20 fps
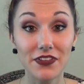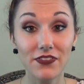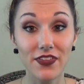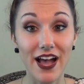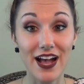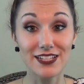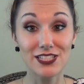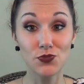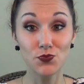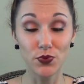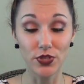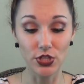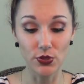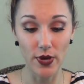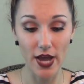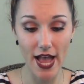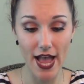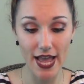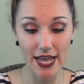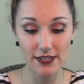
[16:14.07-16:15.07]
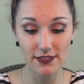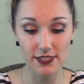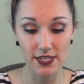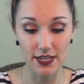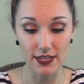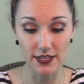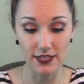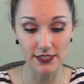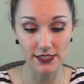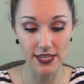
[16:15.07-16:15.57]
last one, you guys,
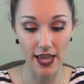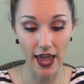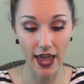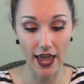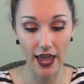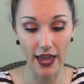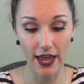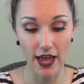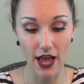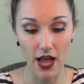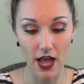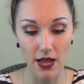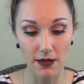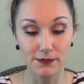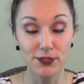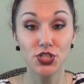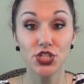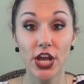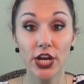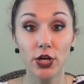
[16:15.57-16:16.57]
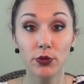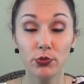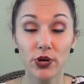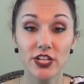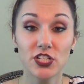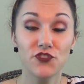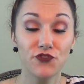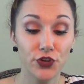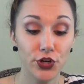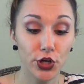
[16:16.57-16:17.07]
is a shader
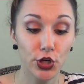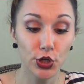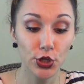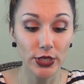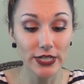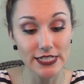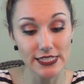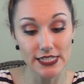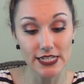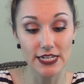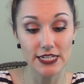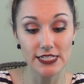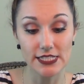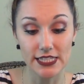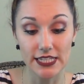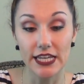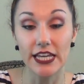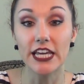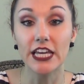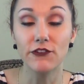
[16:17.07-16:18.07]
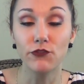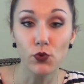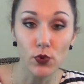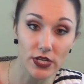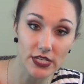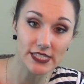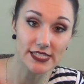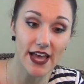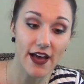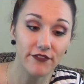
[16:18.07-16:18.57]
brush for your crease, and it is the
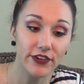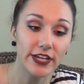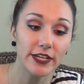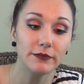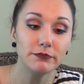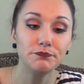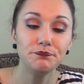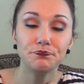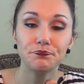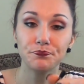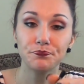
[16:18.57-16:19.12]
E47.